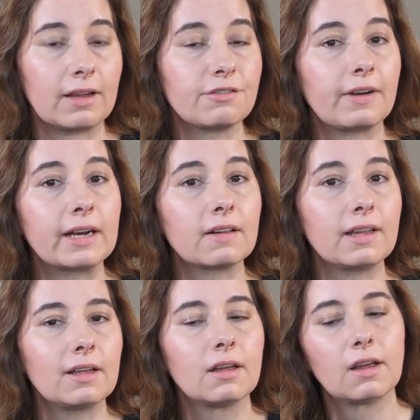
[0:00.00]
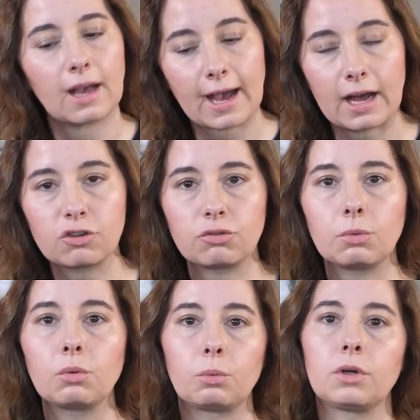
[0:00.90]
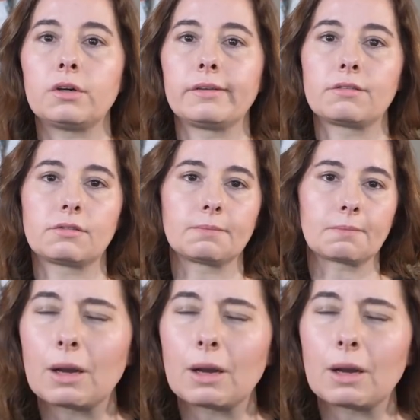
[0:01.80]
and finally, actual words.